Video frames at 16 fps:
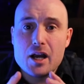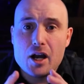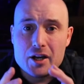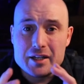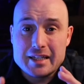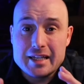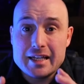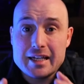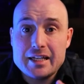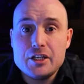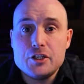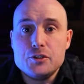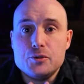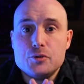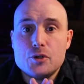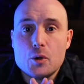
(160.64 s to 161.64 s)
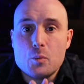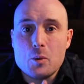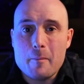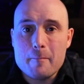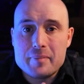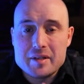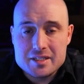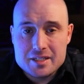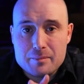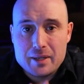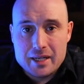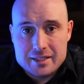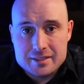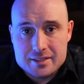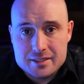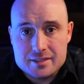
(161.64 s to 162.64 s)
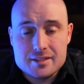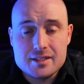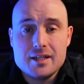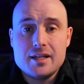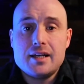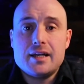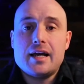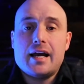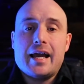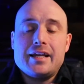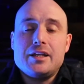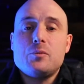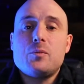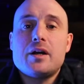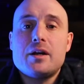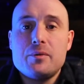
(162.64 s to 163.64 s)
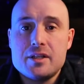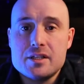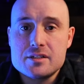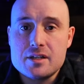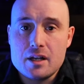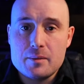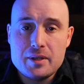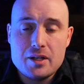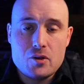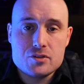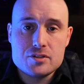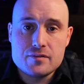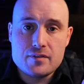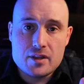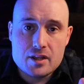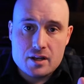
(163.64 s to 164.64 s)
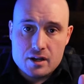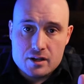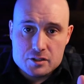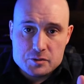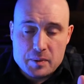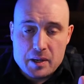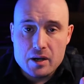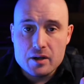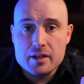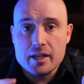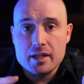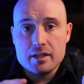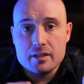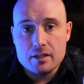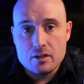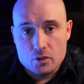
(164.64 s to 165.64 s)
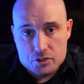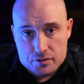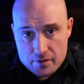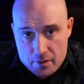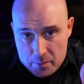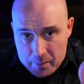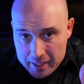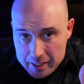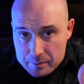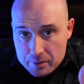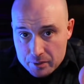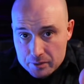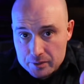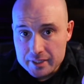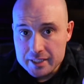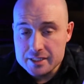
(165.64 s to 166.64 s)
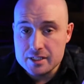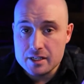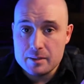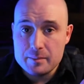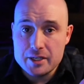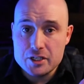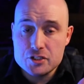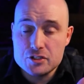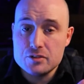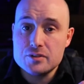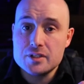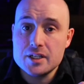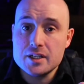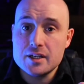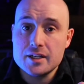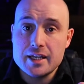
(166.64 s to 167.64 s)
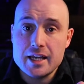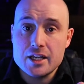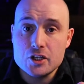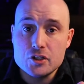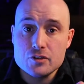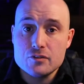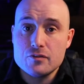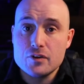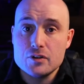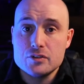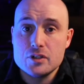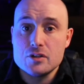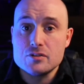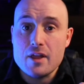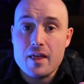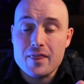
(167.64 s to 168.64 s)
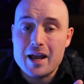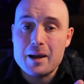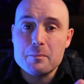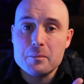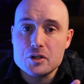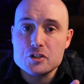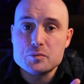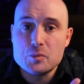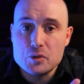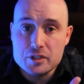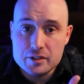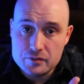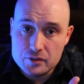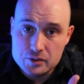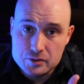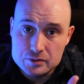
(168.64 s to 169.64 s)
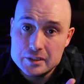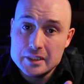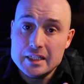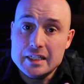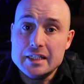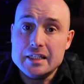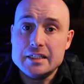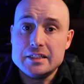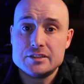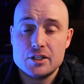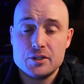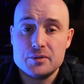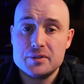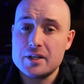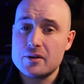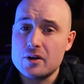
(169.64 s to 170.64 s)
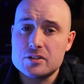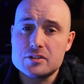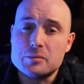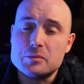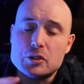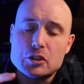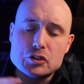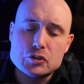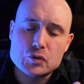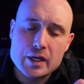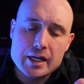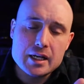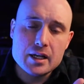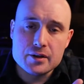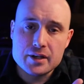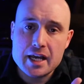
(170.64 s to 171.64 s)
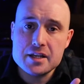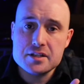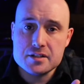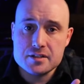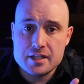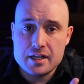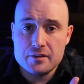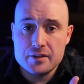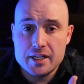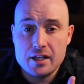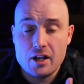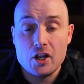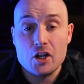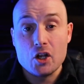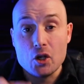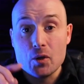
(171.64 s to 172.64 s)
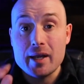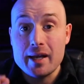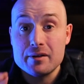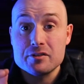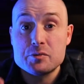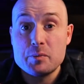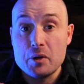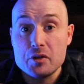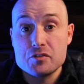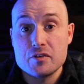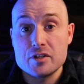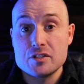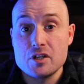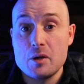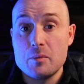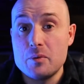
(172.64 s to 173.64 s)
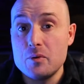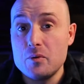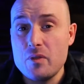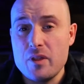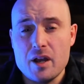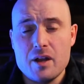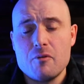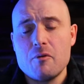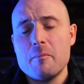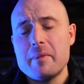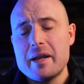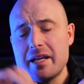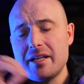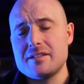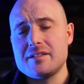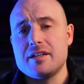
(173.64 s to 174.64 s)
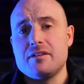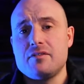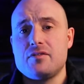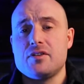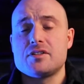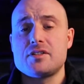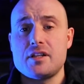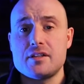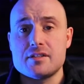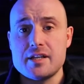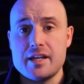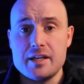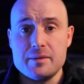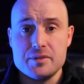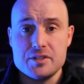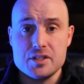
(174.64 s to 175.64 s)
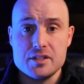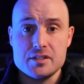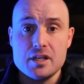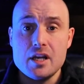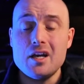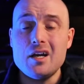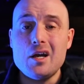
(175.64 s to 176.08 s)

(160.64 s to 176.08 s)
ideally you don't want busy places. Anywhere where there's going to be lots of other cars parking, lots of other people, it's going to make shooting and getting good photos that much more difficult. So there are some great locations out there, like lookout spots, for example, that are amazing for sunset images,